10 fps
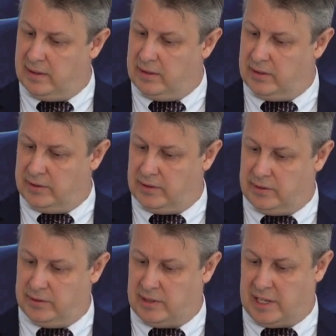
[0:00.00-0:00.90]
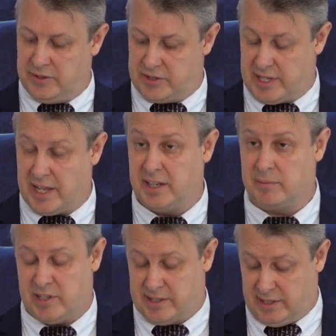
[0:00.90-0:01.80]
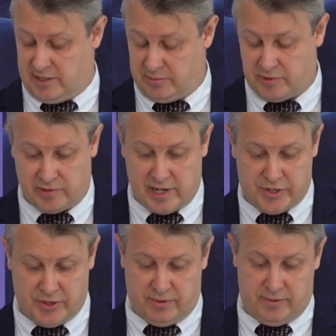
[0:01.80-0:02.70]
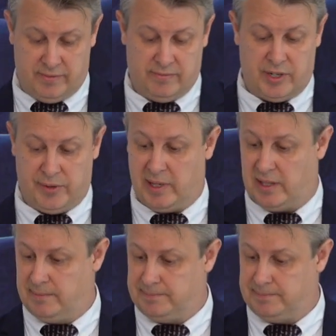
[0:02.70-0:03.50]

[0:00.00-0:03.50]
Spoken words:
on understanding breast cancer progression very well.